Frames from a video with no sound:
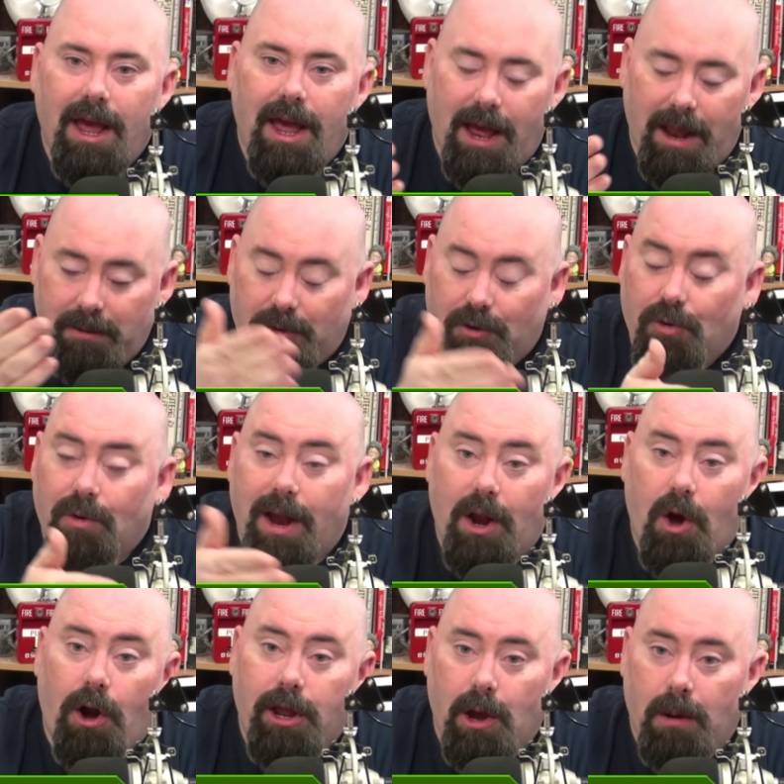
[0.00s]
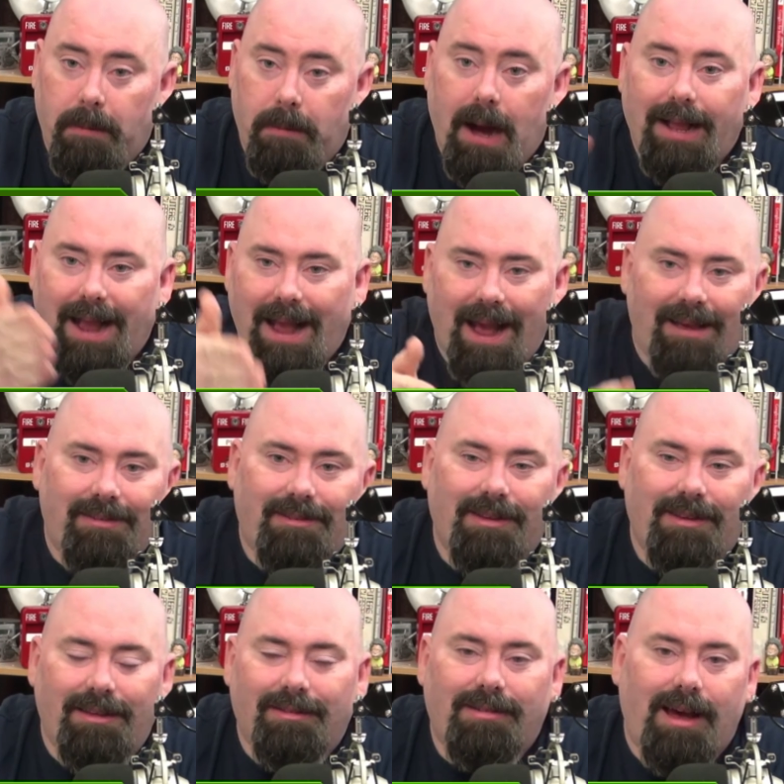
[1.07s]
and create audio podcasts
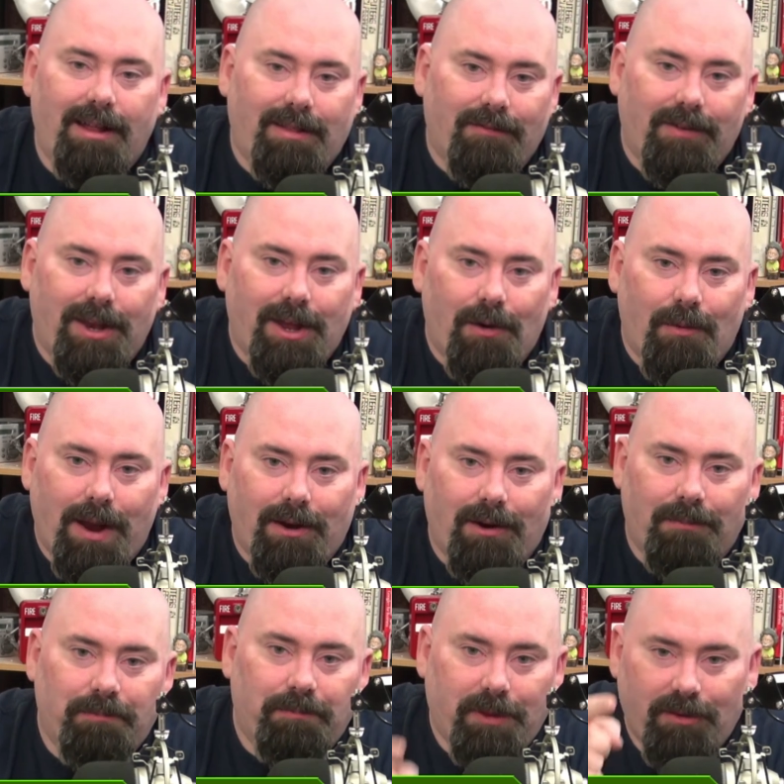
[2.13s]
inside the video editor.